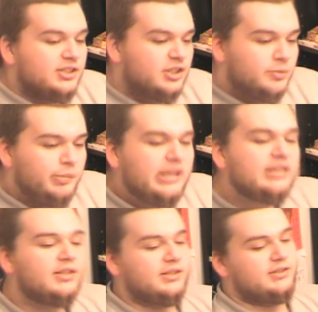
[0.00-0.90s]

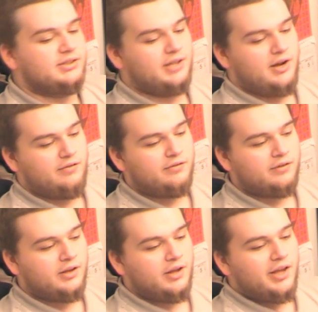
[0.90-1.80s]
speak this
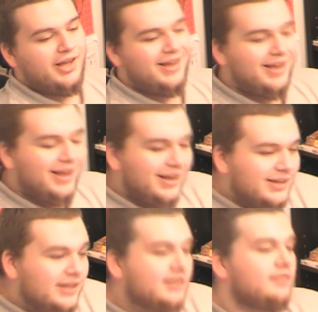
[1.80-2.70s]
stuff,
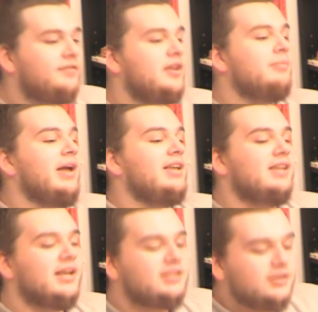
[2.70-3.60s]
and get the
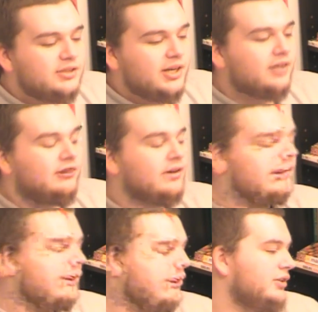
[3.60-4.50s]
feedback. Yes, you said it
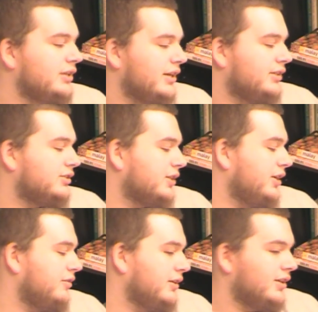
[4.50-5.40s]
correctly. No, you didn't. So
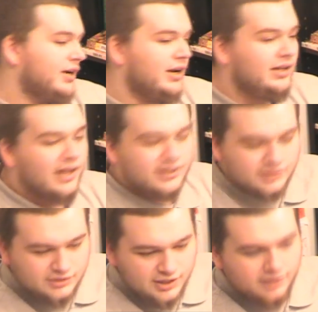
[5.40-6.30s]
then you relearn it.
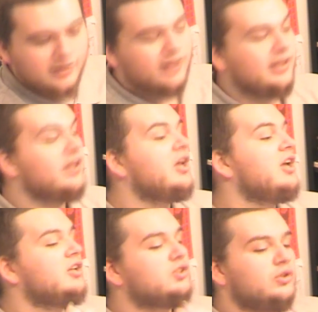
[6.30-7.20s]
Yes, you said it correctly.
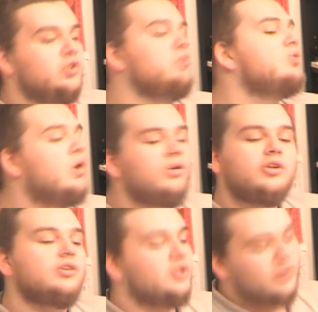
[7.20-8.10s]
So you know
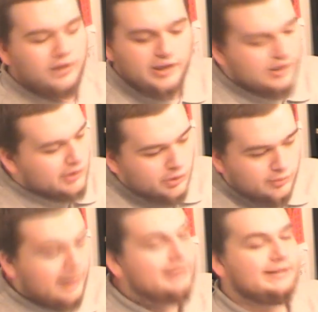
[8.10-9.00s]
you're doing it
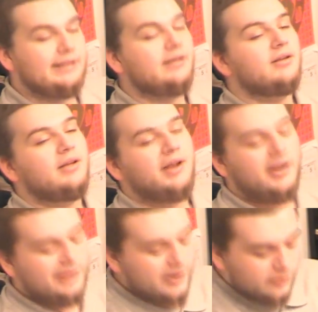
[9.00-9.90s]
correctly,
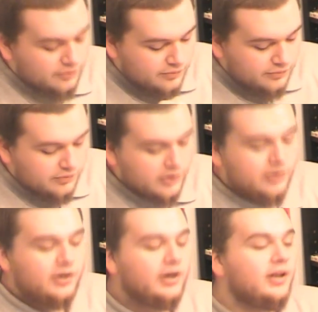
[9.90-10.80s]
and that'll
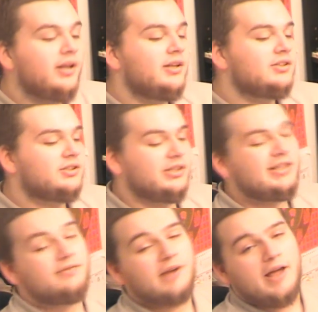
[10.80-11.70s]
further
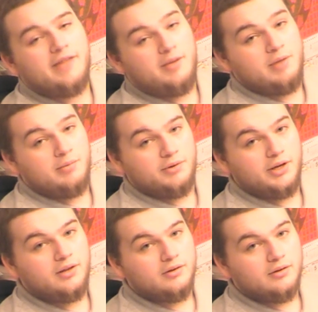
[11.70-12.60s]
solidify that memory.